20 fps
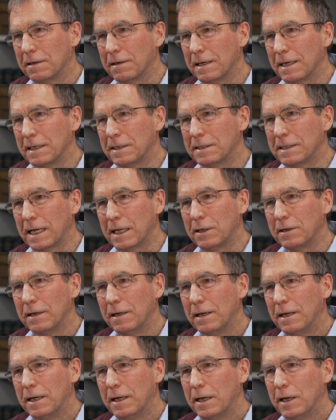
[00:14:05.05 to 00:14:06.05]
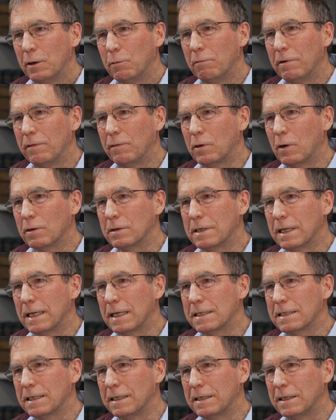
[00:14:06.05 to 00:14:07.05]
He said, We've got to
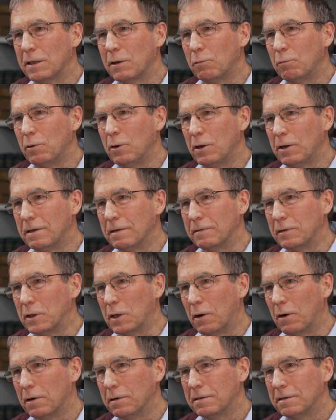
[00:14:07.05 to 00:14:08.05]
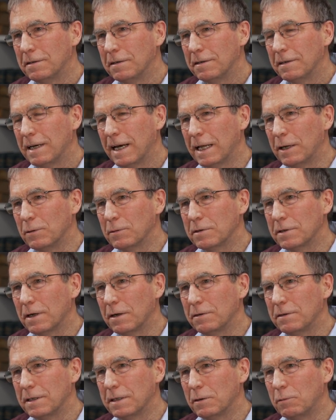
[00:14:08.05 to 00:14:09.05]
listen to the Word of God and
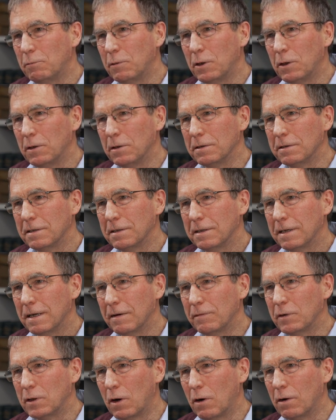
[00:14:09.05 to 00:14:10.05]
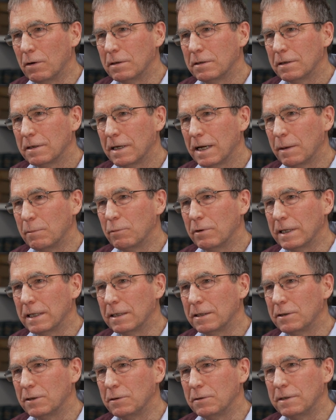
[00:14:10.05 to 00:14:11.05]
also to the world of God and bring
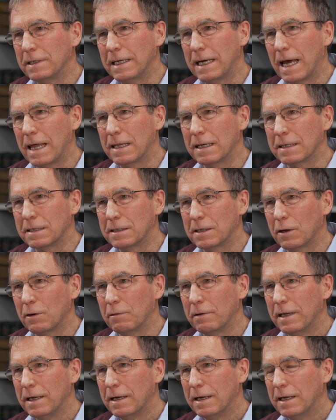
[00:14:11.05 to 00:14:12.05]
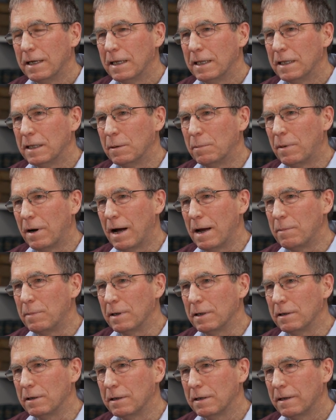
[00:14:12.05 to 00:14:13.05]
the two together. So the
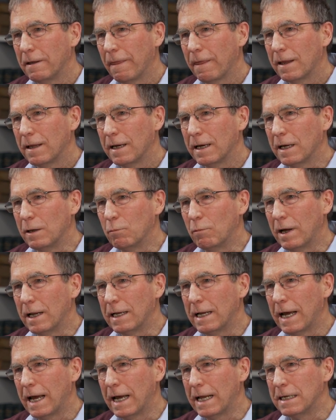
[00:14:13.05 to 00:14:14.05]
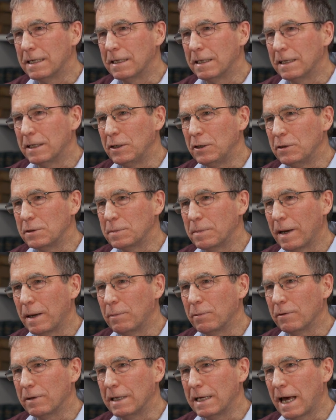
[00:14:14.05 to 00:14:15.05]
Bible in one hand and the
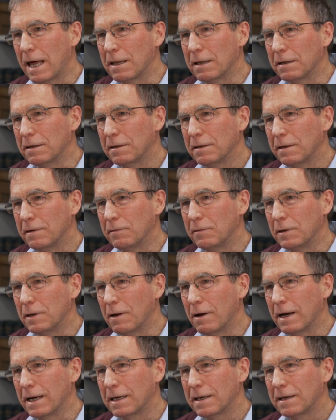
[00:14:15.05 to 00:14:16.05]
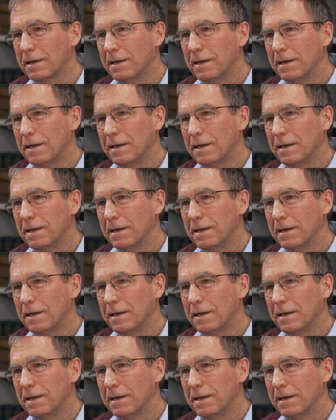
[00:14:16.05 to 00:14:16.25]
newspaper in the other, if you like.